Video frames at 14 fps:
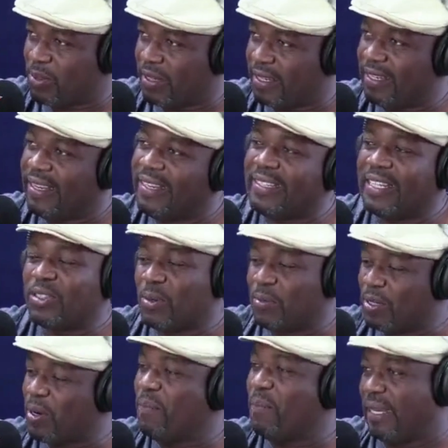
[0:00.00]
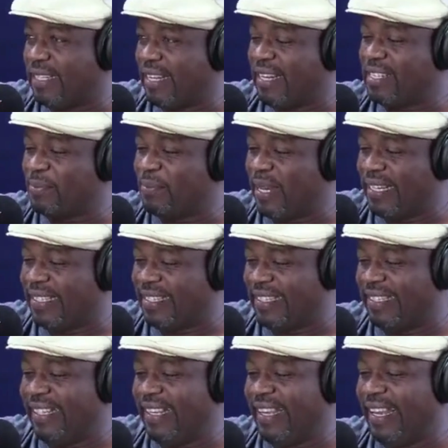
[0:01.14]
week. They talk about bachelor's
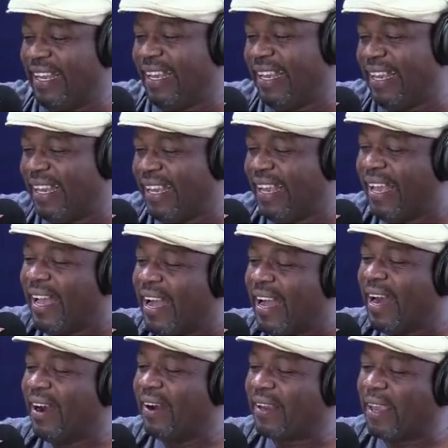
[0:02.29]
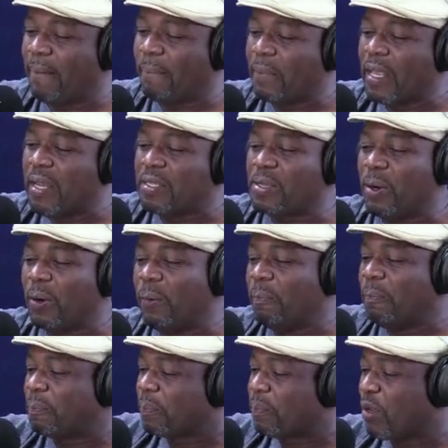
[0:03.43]
party. Okay, so
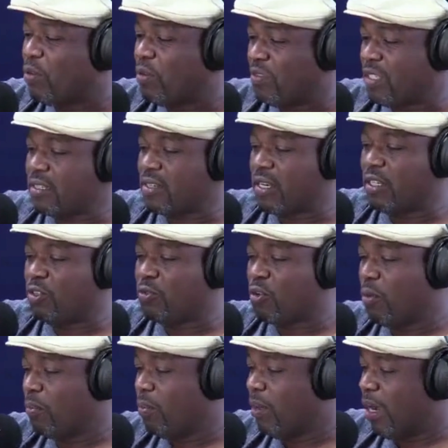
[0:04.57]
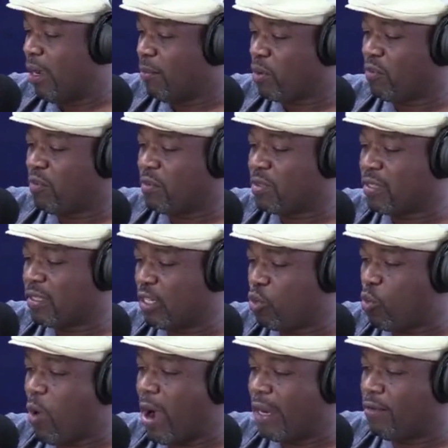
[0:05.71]
we've just read from Proverbs
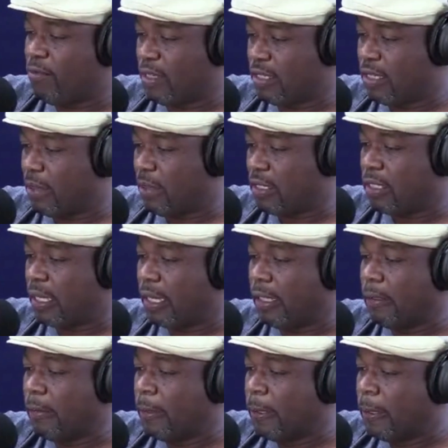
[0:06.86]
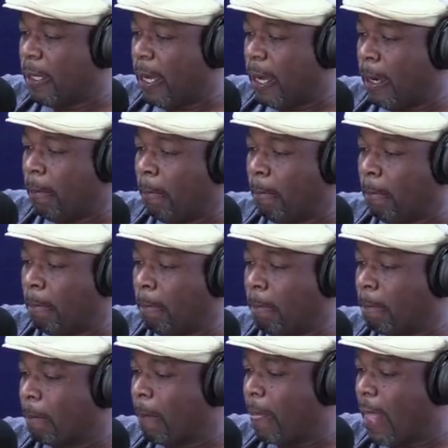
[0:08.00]
31, verse number 10.
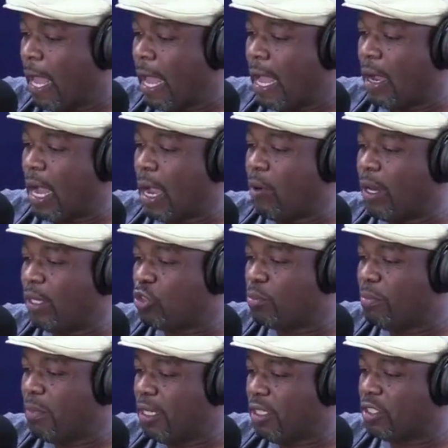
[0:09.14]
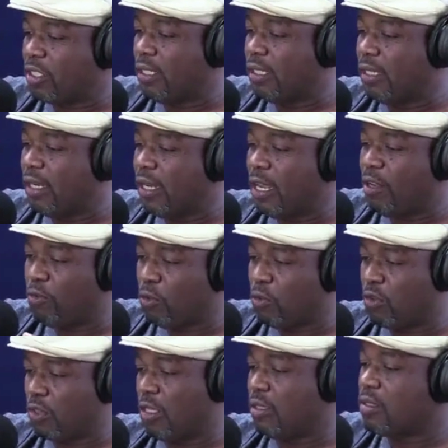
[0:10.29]
I want to mention a few
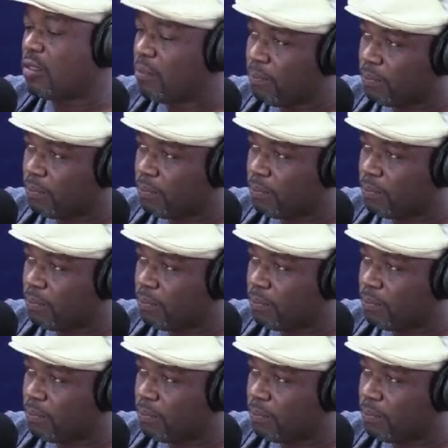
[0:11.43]
things